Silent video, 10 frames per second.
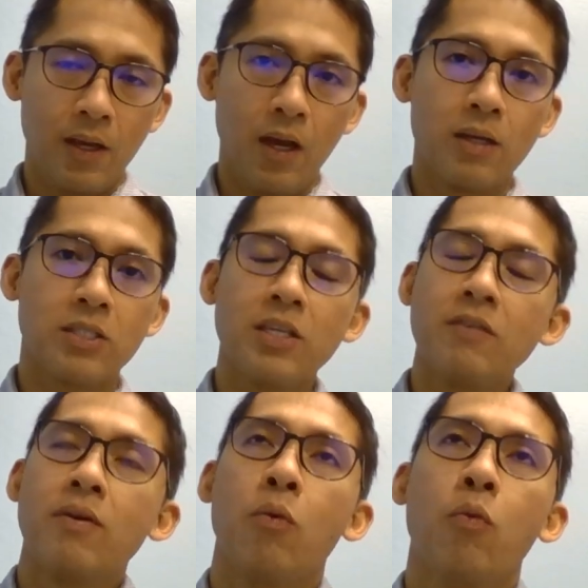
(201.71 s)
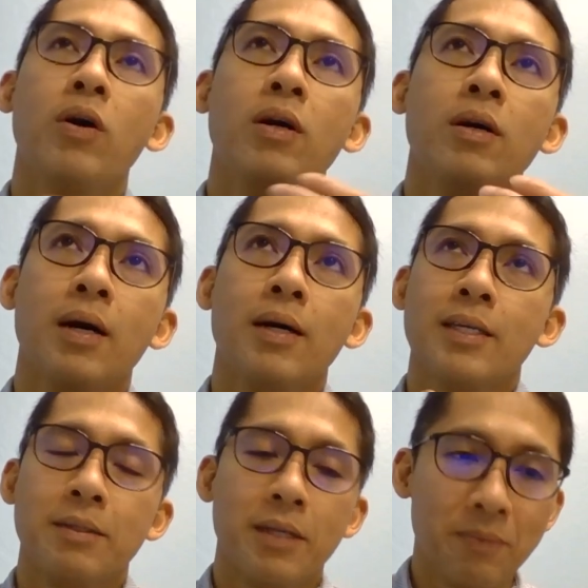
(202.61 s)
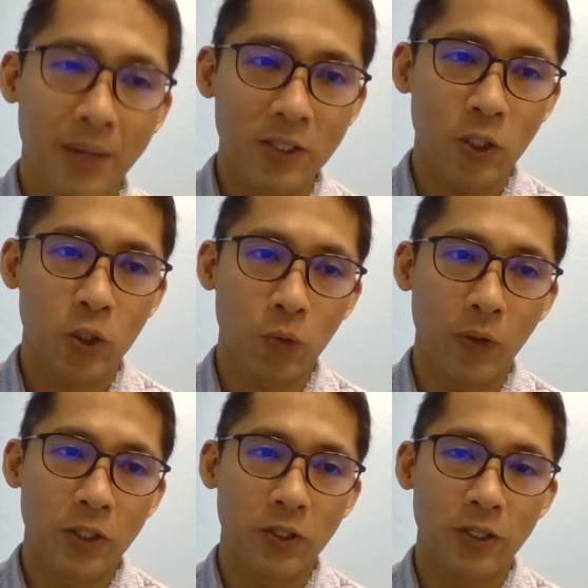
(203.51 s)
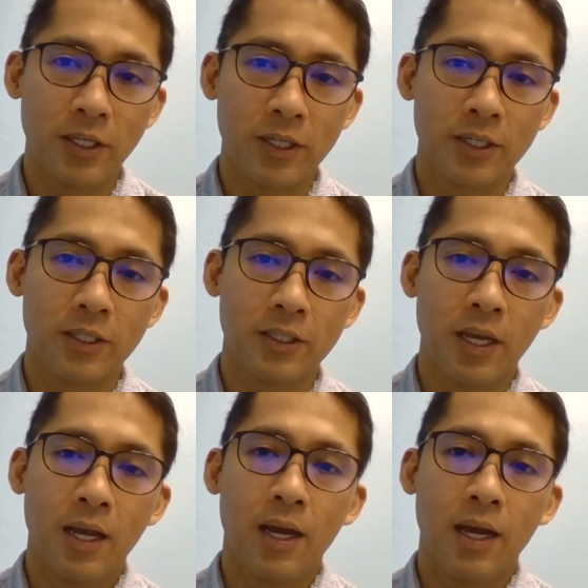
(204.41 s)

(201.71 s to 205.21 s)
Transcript: Uh, Steve, well, in, in my situation here is